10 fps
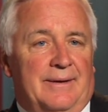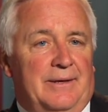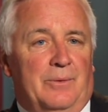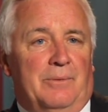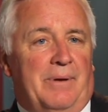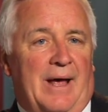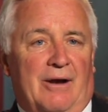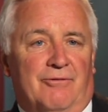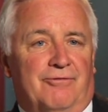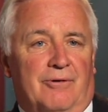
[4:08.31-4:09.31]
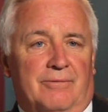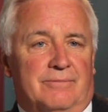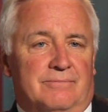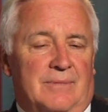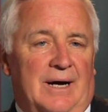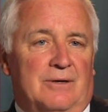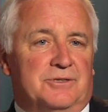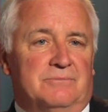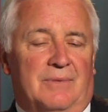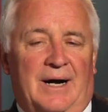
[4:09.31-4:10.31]
You would paddle for
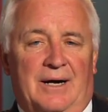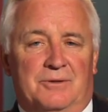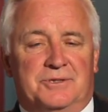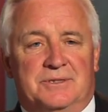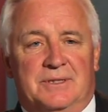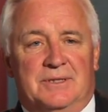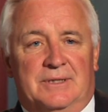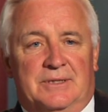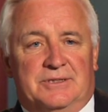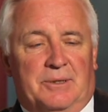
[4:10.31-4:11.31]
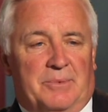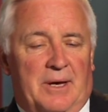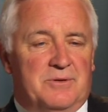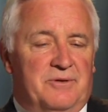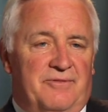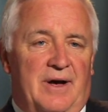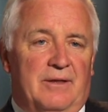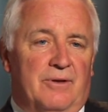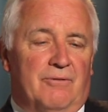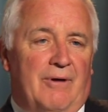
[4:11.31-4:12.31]
miles and miles. Sometimes we'd
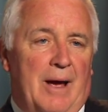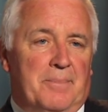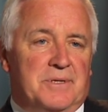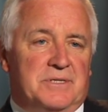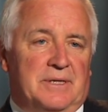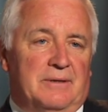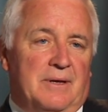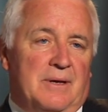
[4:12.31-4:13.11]
find little rapids and